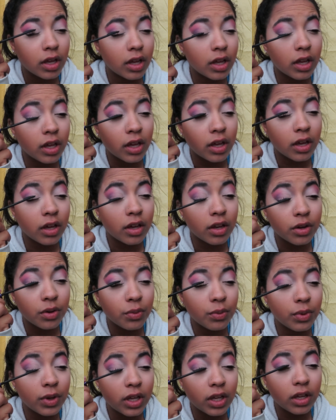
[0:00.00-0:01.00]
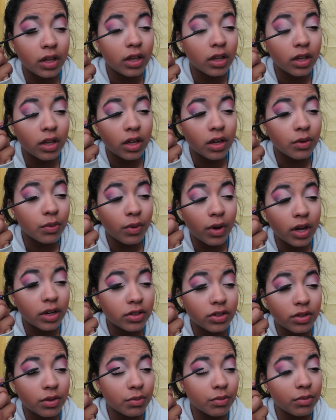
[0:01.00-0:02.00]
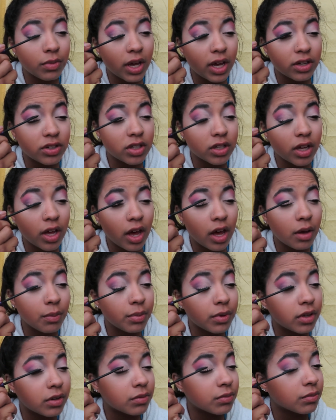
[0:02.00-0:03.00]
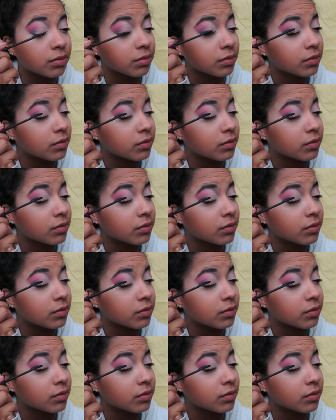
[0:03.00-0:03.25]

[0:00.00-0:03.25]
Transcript: and we can watch the magic happen.